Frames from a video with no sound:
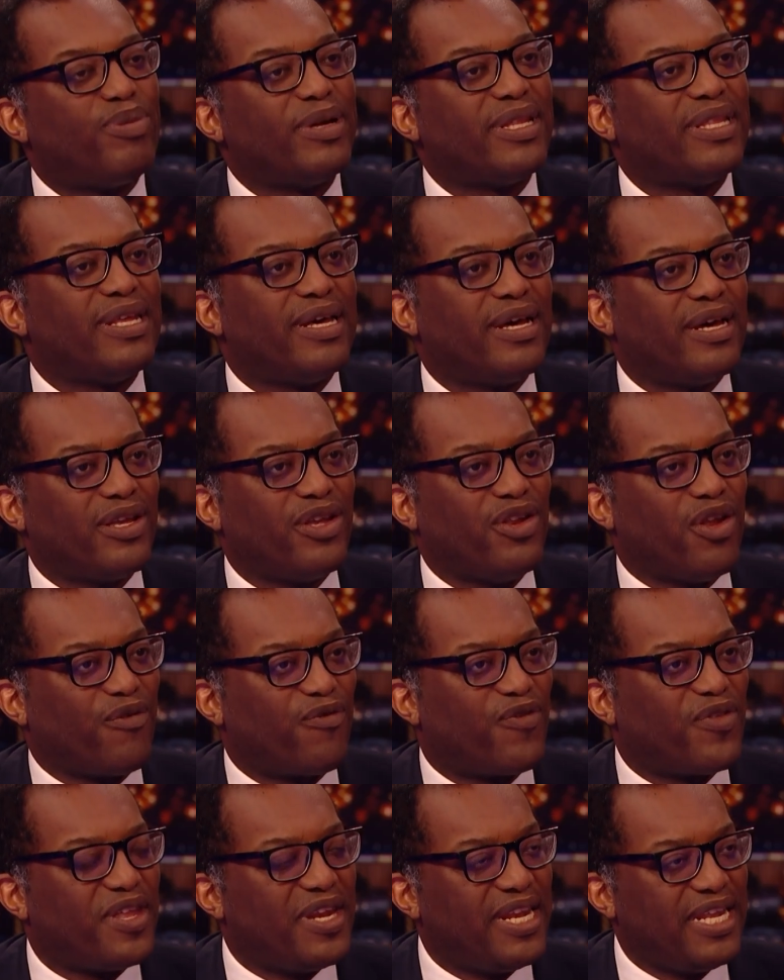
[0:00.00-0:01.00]
but you know,
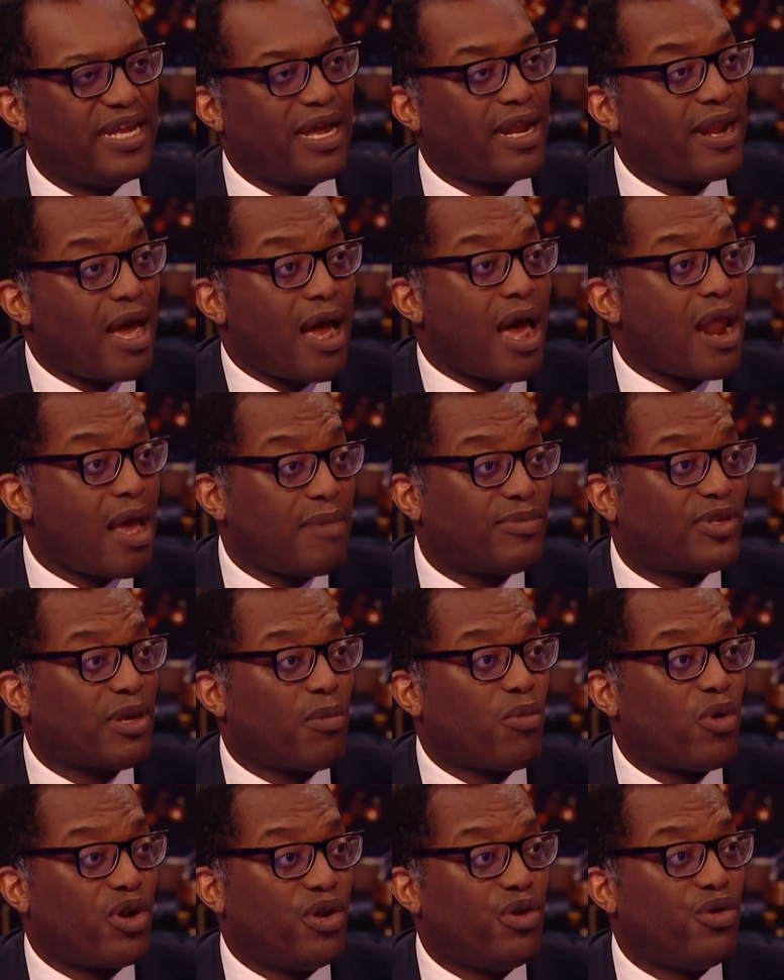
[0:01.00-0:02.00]
for the need, and I'm
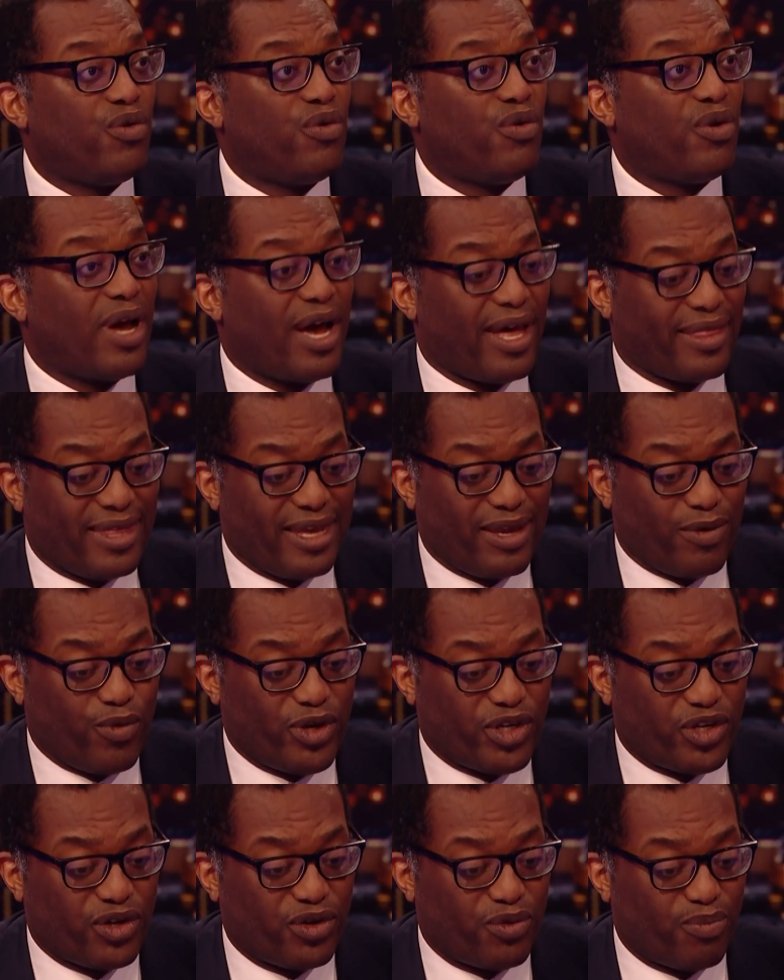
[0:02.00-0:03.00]
someone who I think
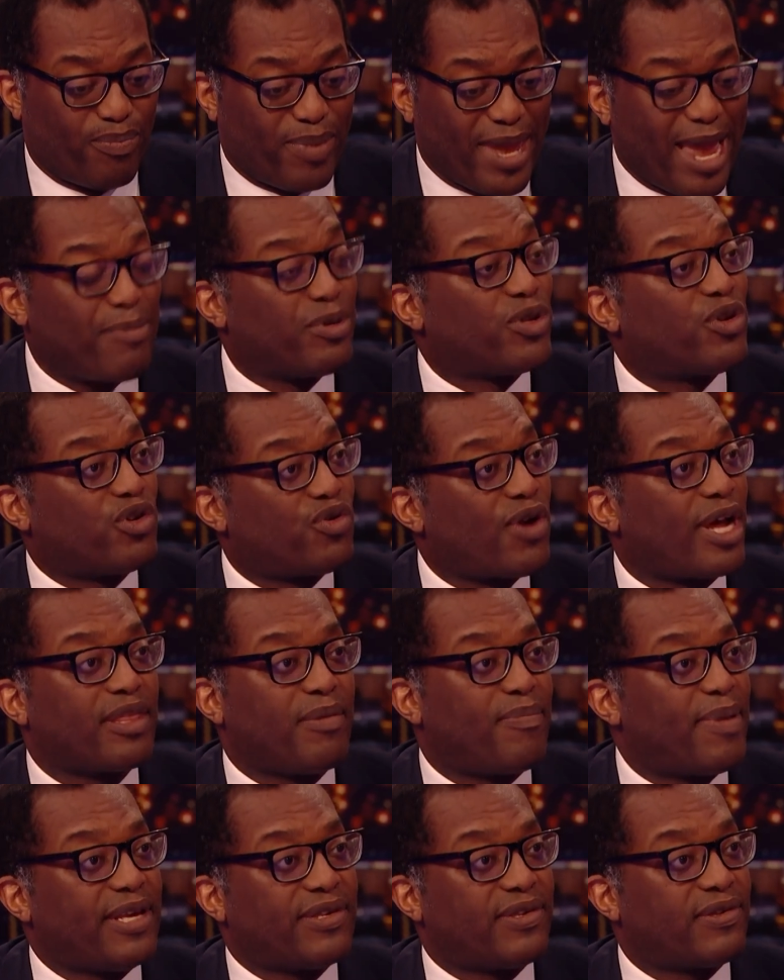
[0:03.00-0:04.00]
we should be able to attract
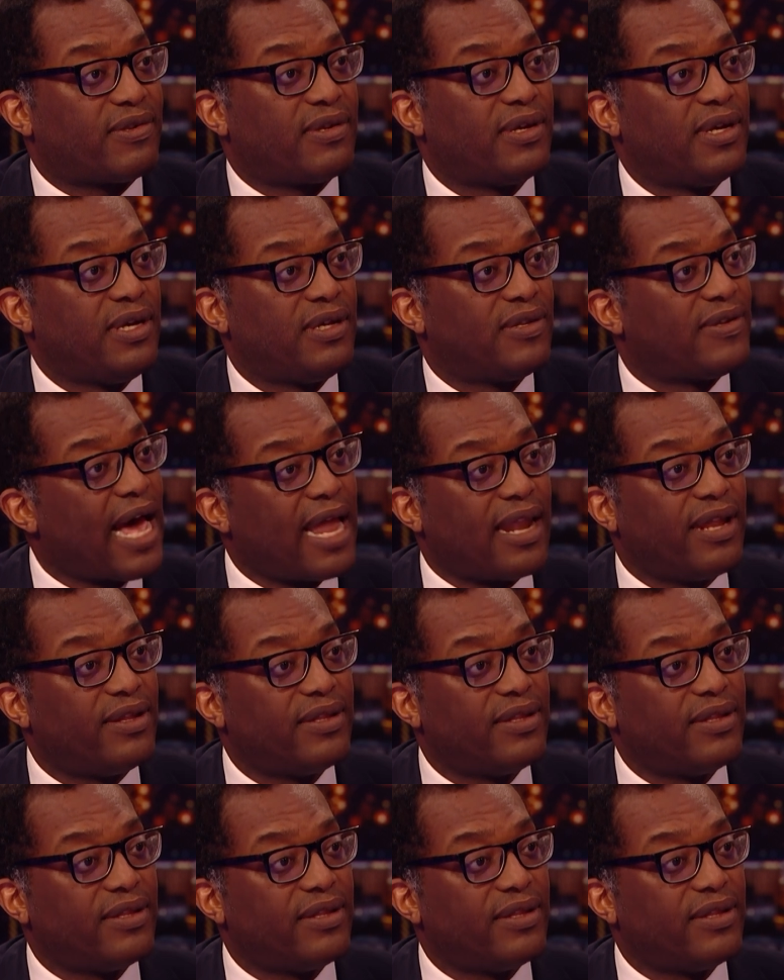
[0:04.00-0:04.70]
the best talent